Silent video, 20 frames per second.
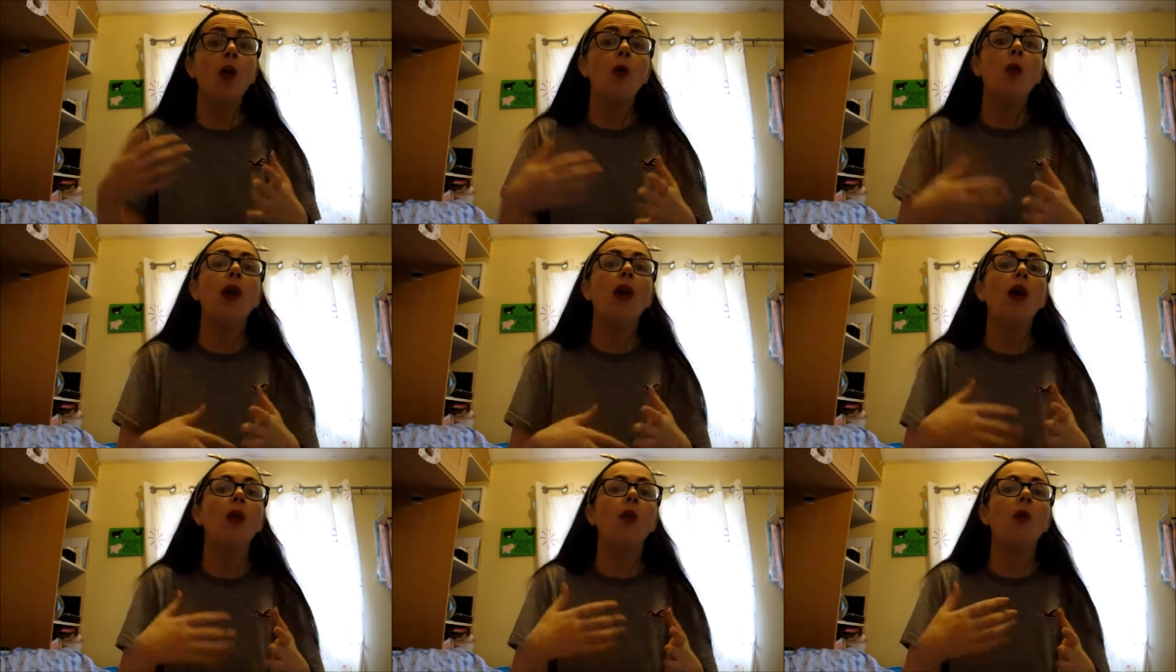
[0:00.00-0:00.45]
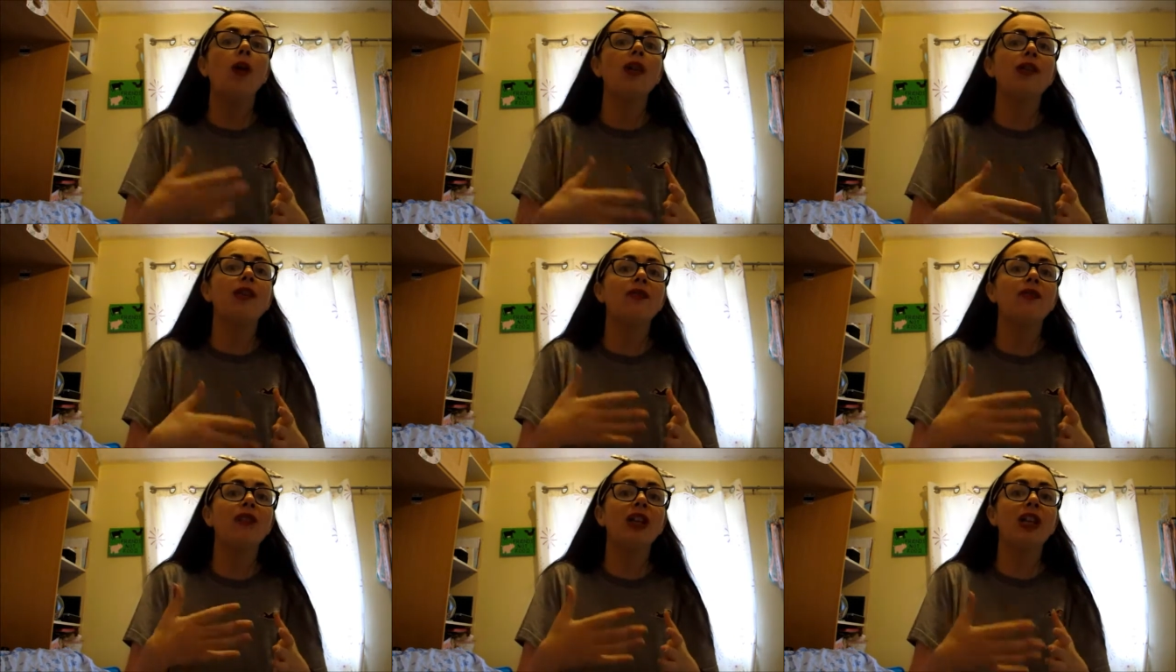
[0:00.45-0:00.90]
where I
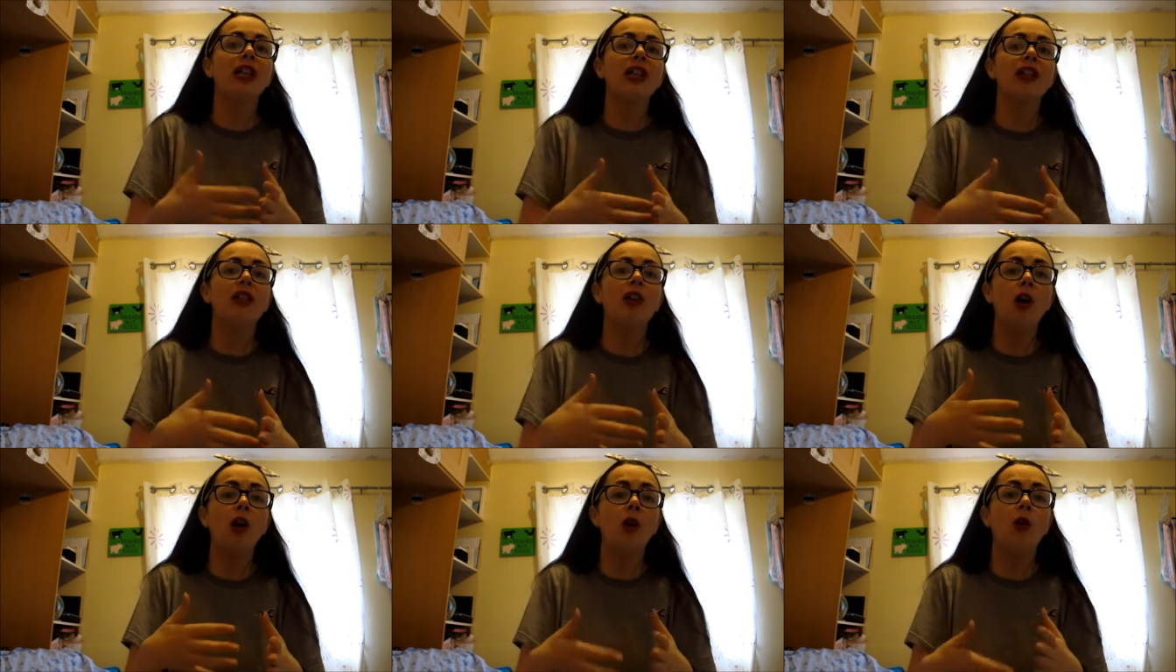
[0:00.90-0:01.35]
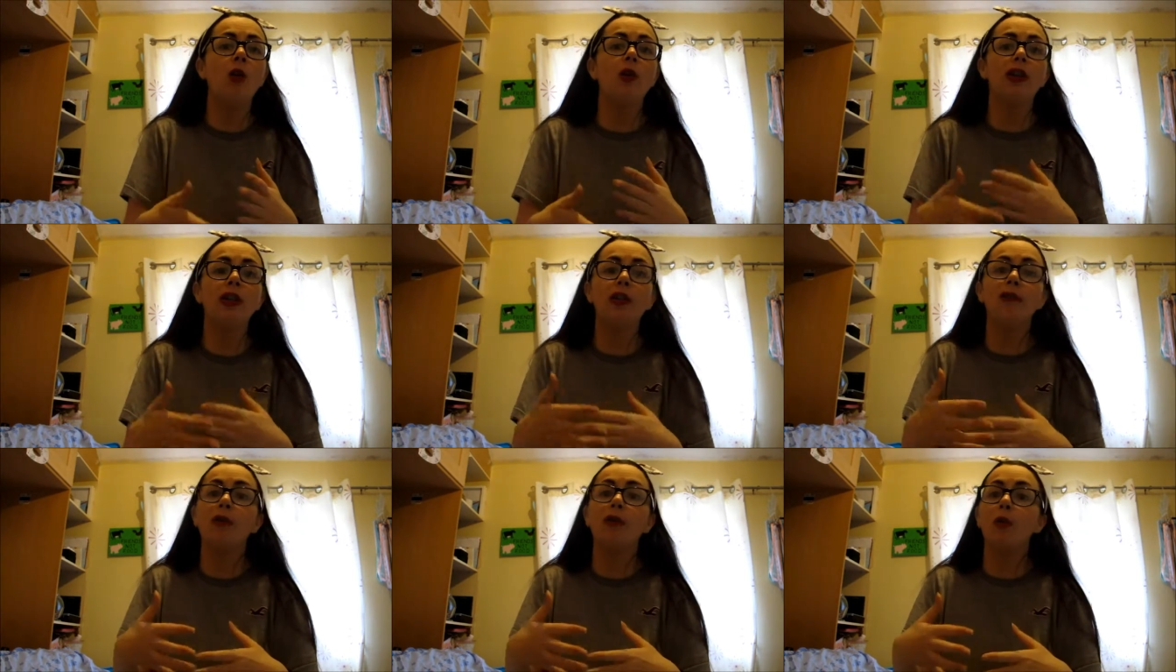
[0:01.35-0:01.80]
wasn't really
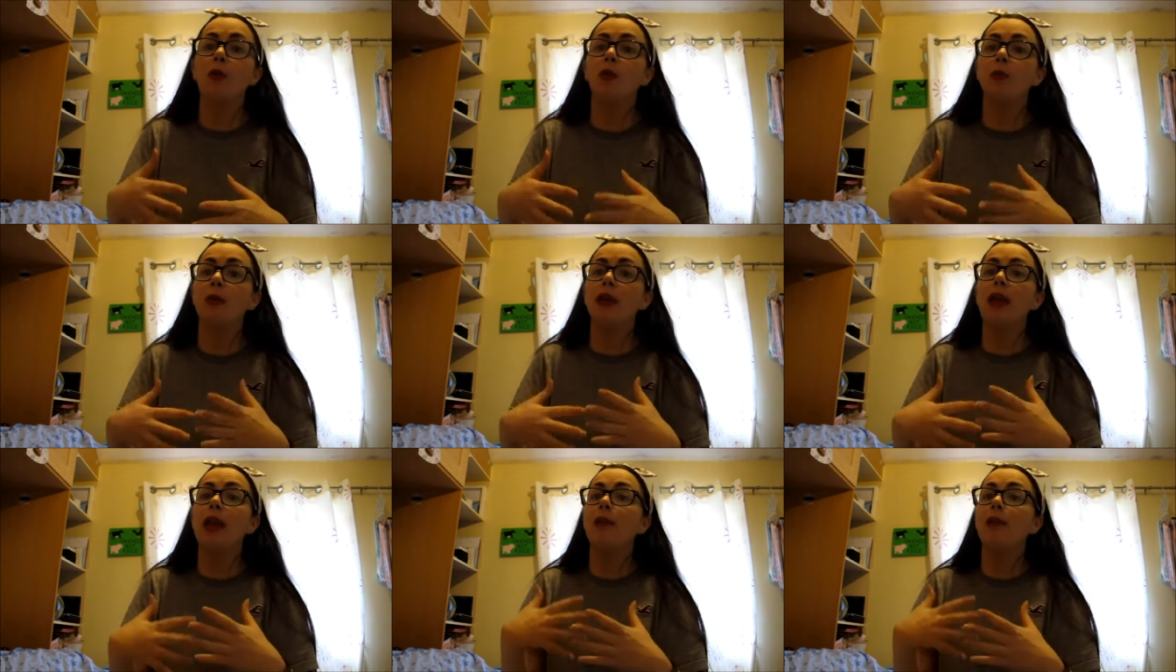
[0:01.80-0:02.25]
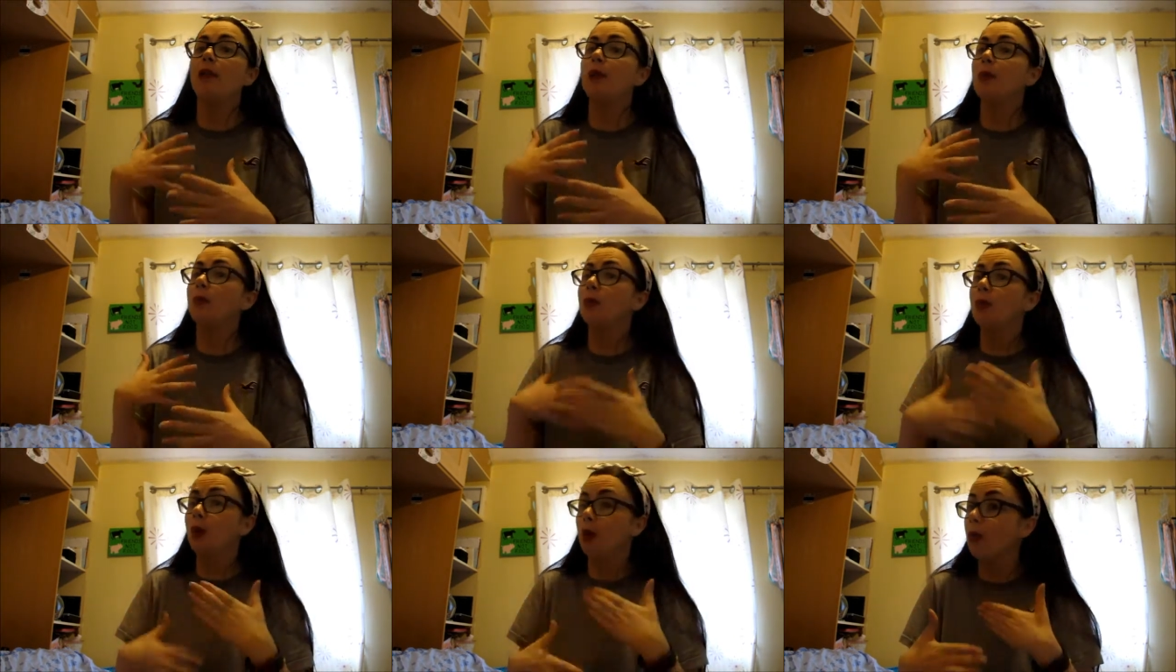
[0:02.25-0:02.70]
told if I would be able
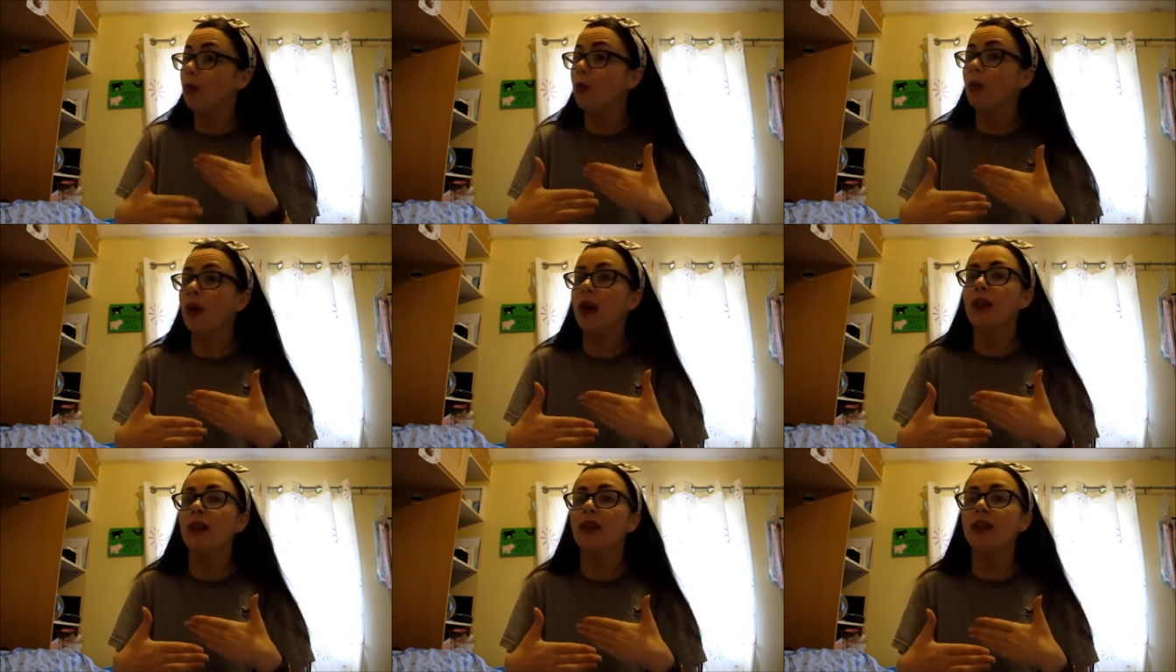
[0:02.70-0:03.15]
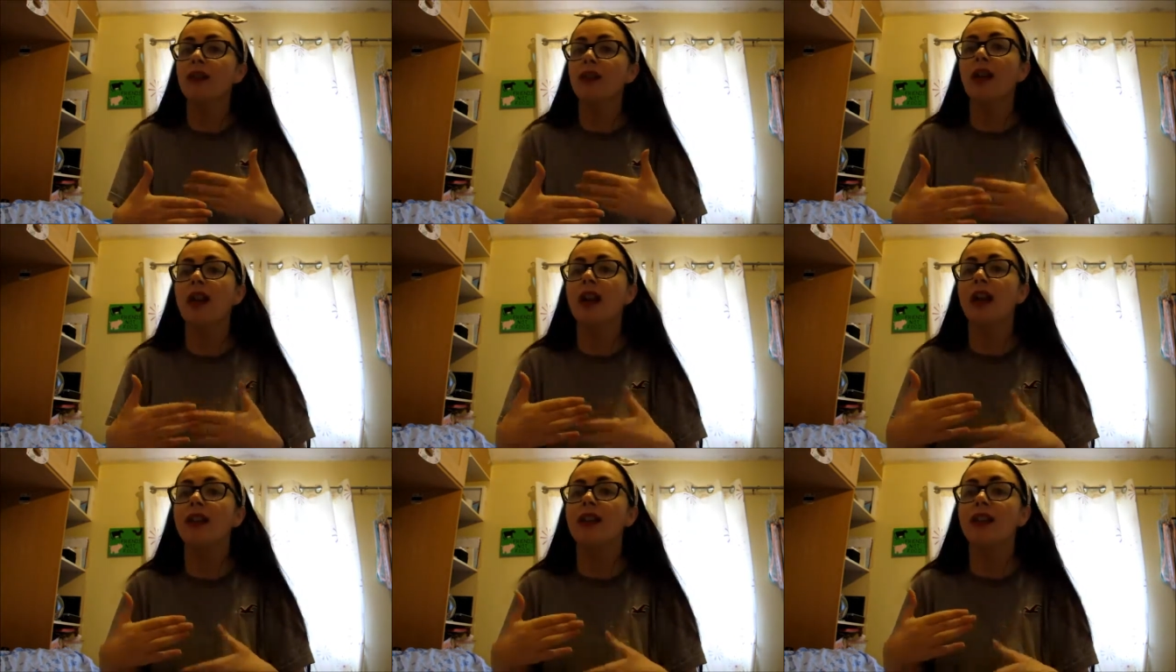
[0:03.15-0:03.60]
to progress
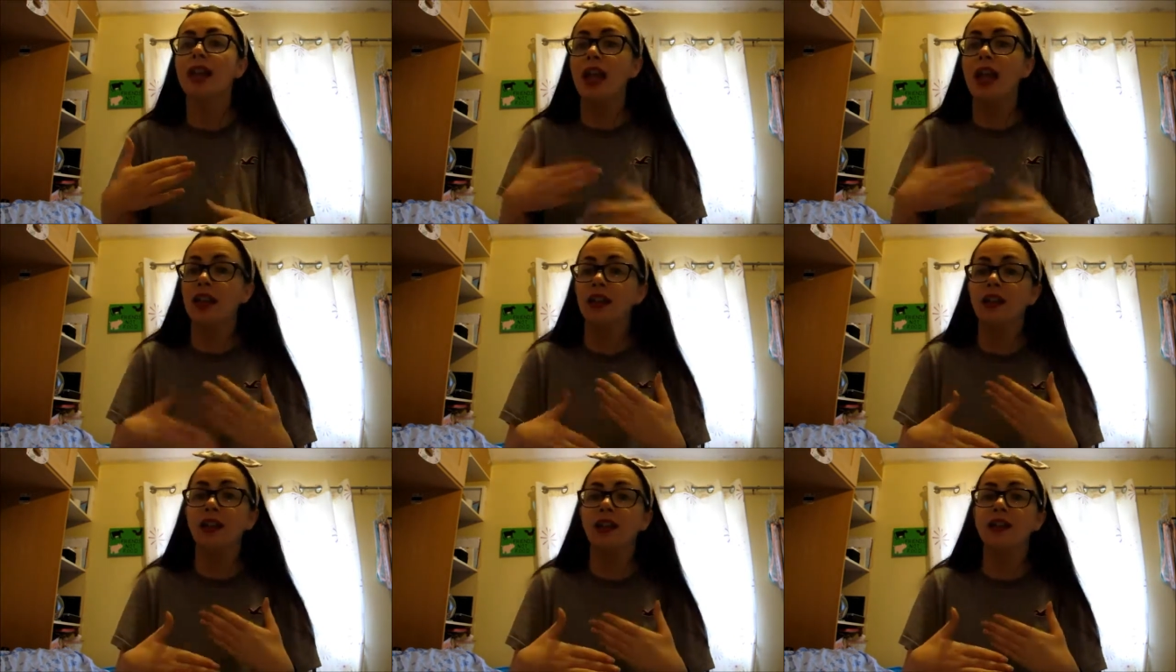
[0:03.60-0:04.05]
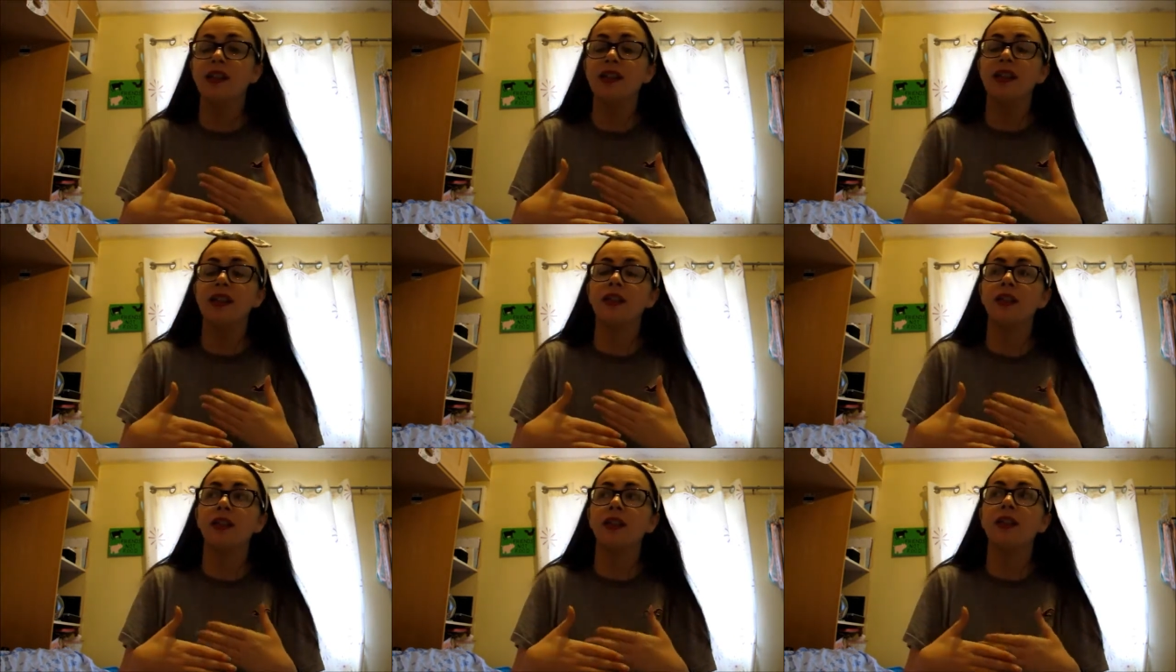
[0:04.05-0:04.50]
as a healthcare
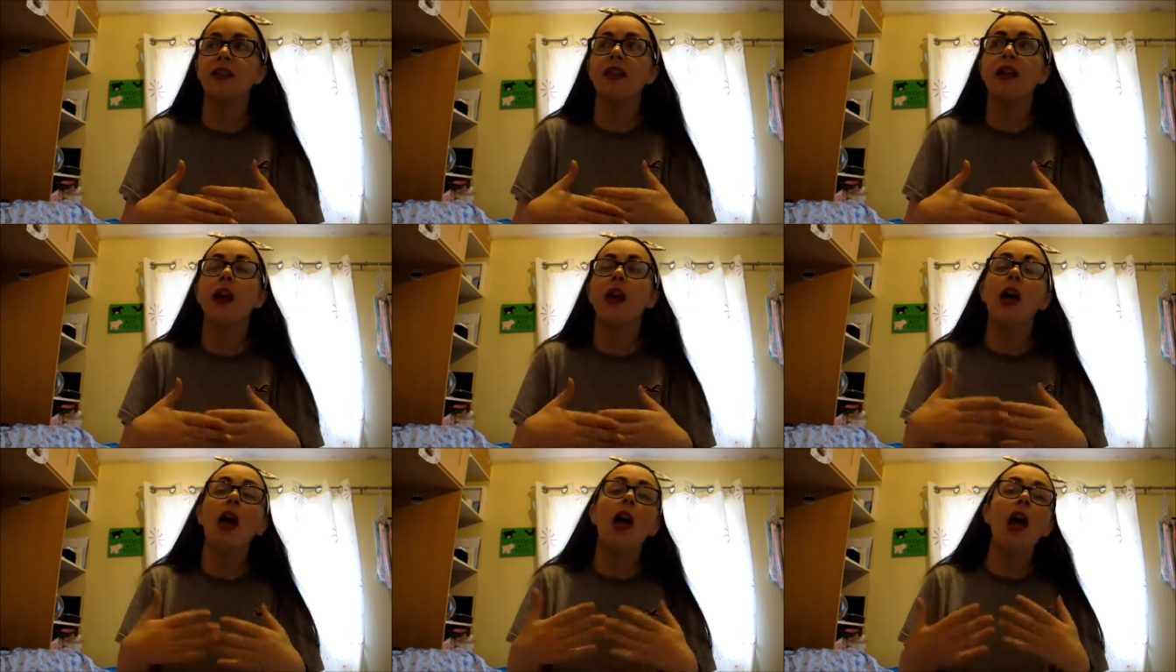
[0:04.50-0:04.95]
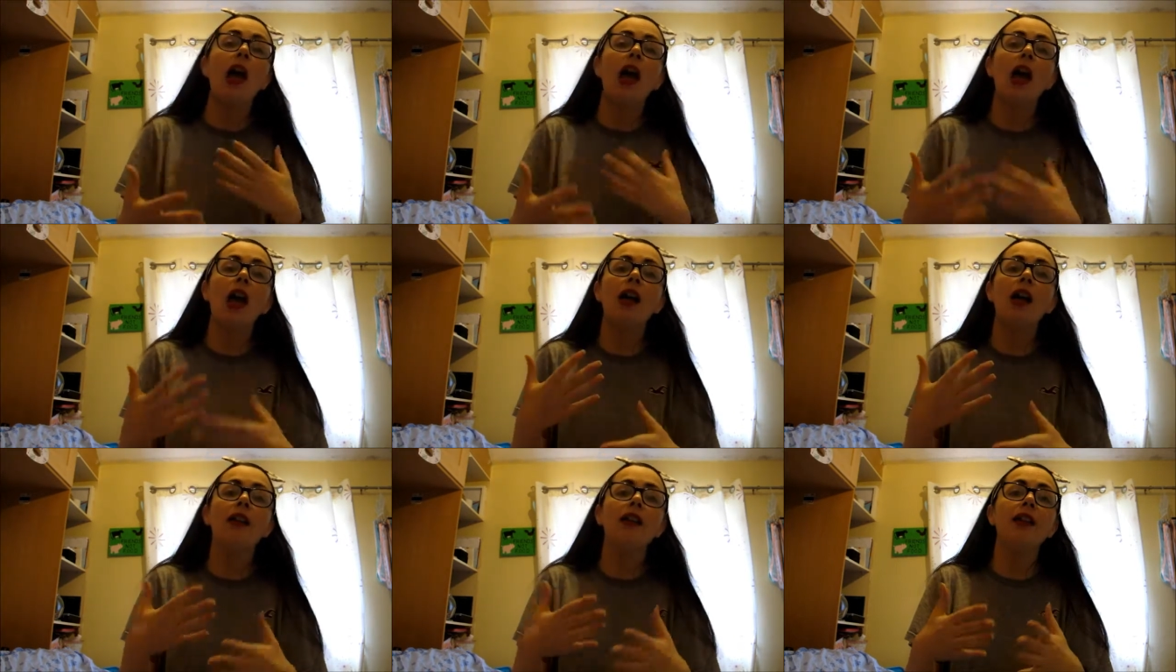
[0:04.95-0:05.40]
assistant.
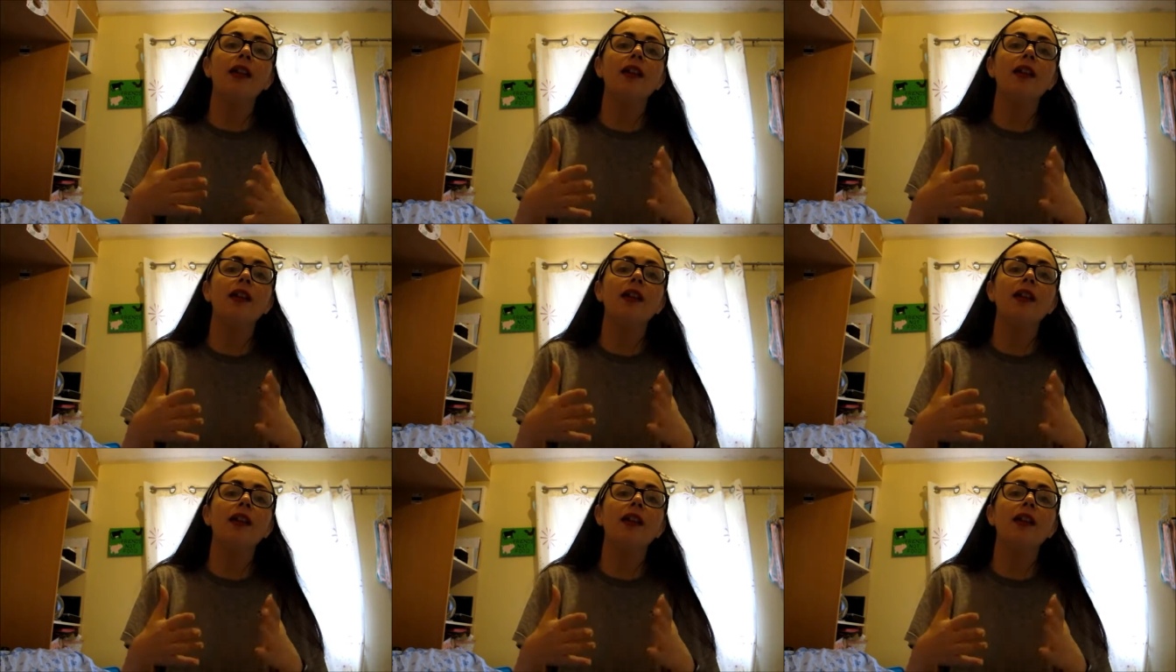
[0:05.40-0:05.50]
And